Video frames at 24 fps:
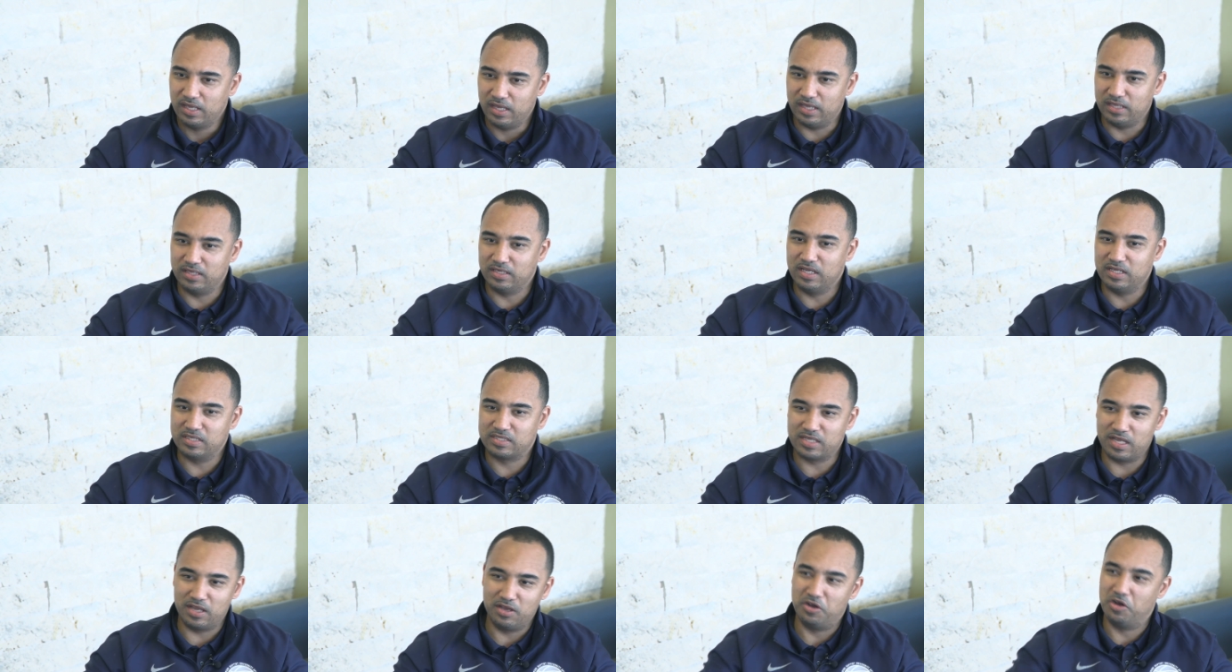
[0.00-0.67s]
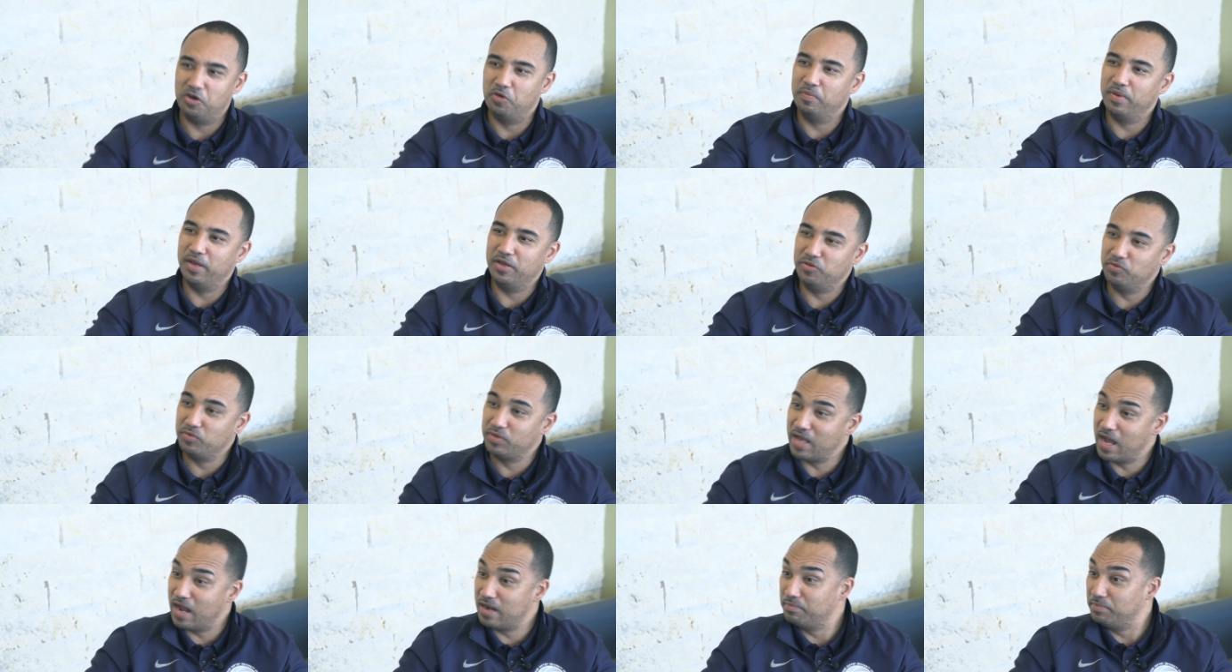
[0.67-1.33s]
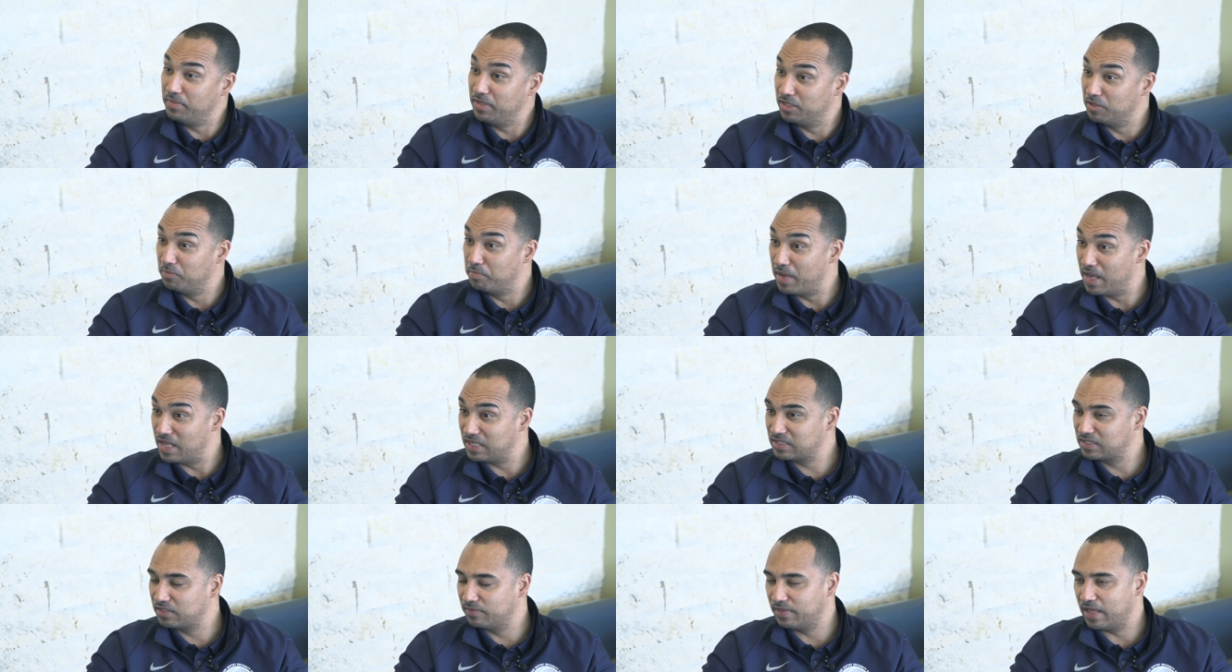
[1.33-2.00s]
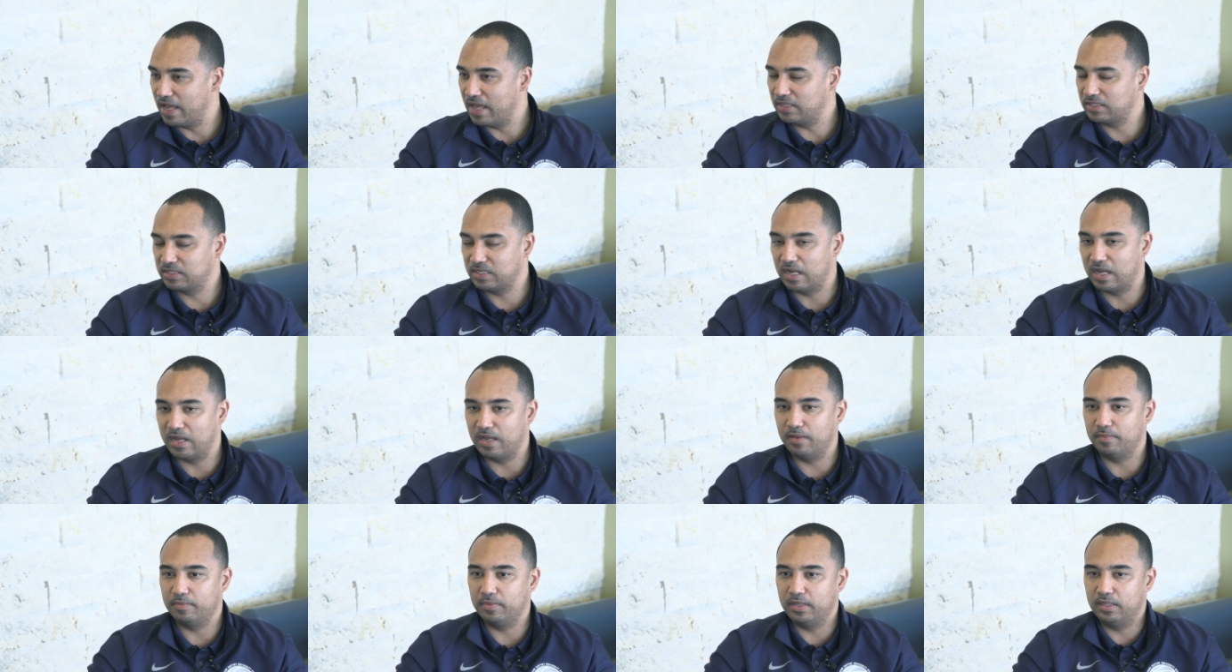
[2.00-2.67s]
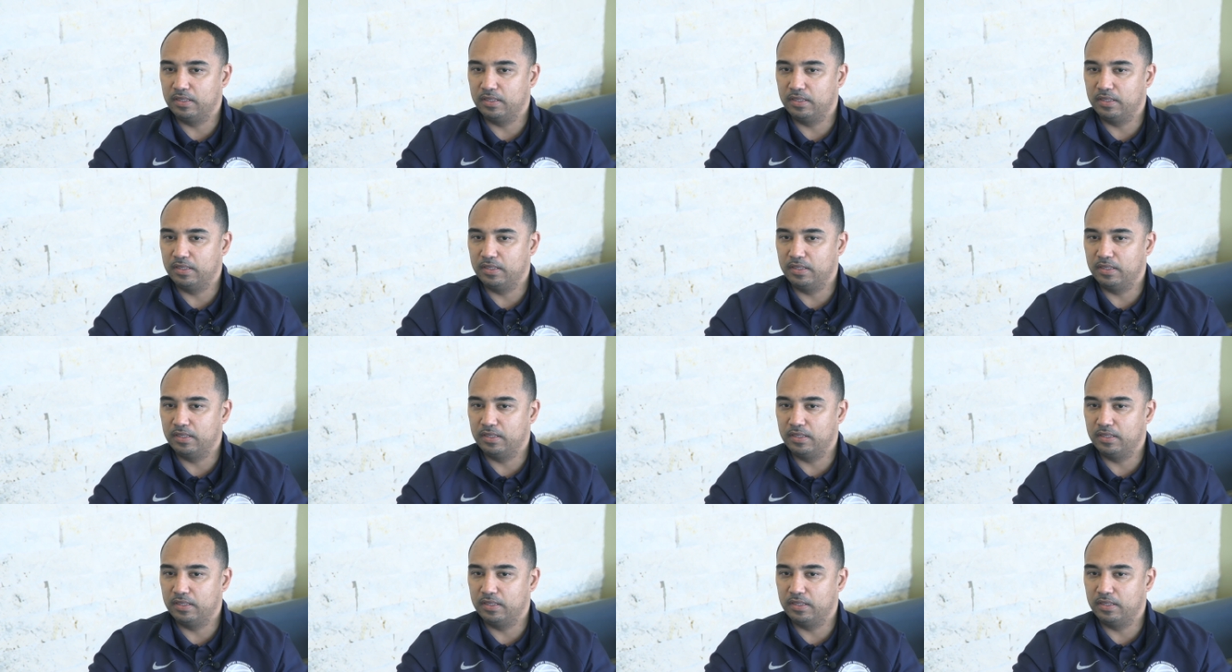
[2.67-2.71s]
and, and say, oh man, you got me the best of that time.